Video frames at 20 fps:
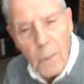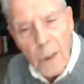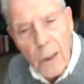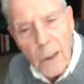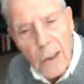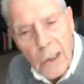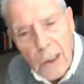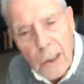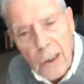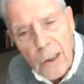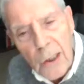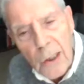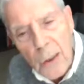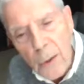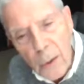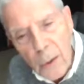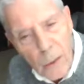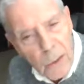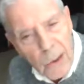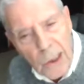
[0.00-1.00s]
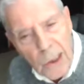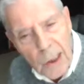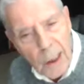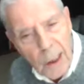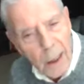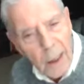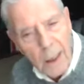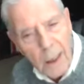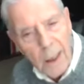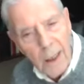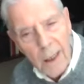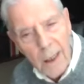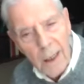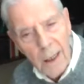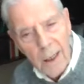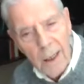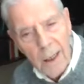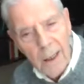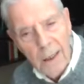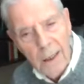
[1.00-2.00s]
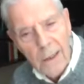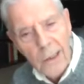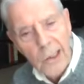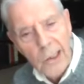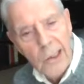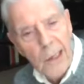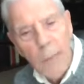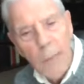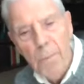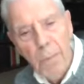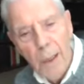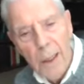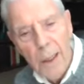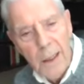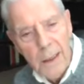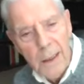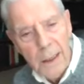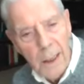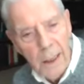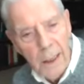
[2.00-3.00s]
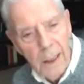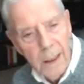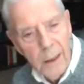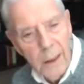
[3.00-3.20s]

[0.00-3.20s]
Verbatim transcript: because the Jews stumbled,